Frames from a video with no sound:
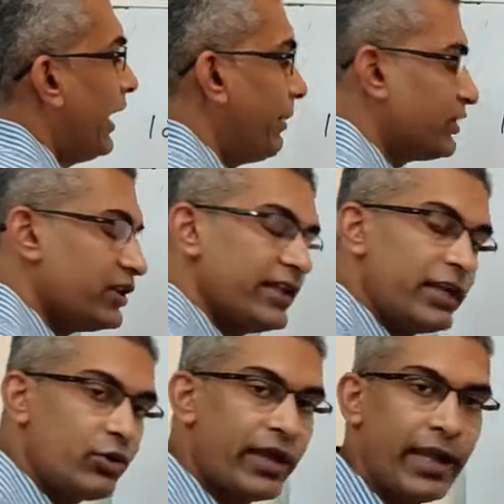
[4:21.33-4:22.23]
A method that
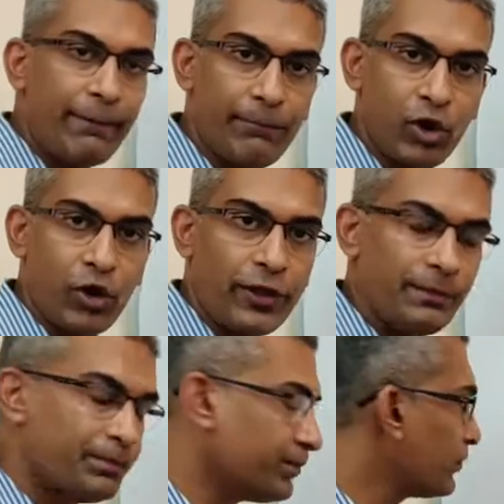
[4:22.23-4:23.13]
you can employ
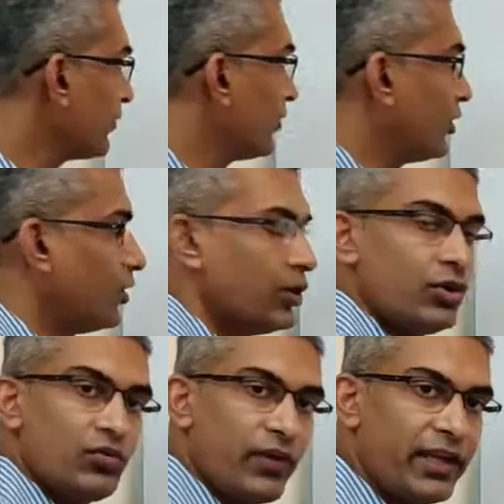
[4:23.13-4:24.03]

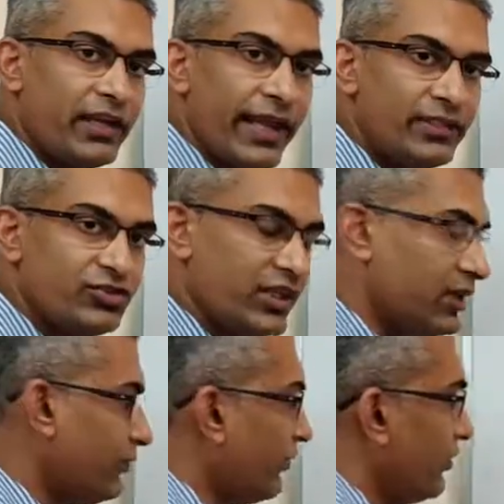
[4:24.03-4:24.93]
to find the
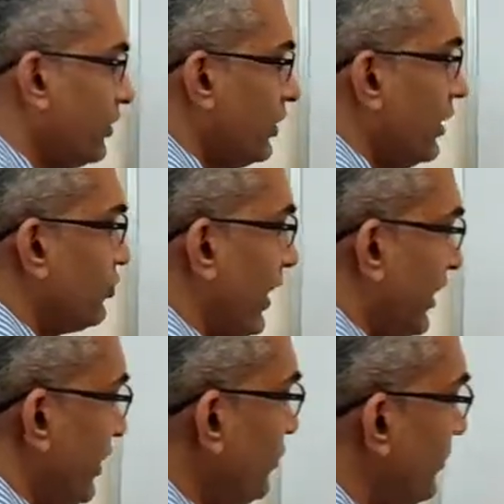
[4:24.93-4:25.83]
HCF is
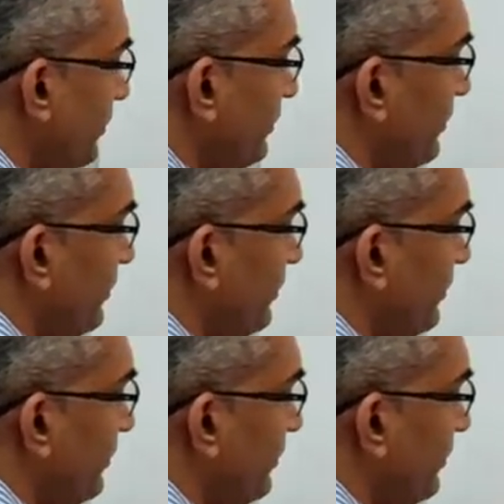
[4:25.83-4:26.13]
like this.